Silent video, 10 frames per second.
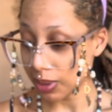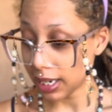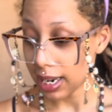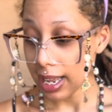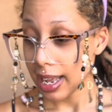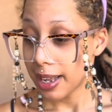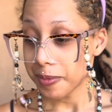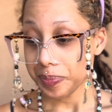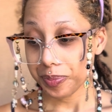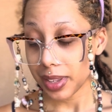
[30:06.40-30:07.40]
it.
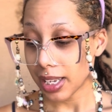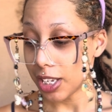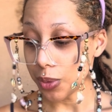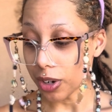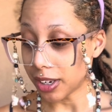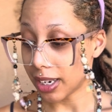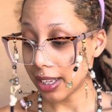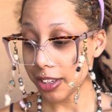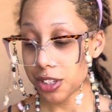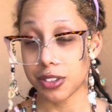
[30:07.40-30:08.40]
You are good
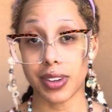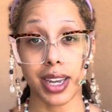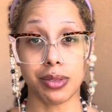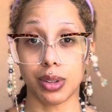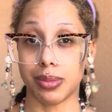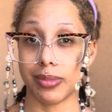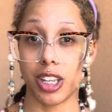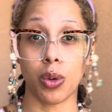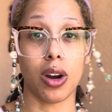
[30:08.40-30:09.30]
at the survival. You are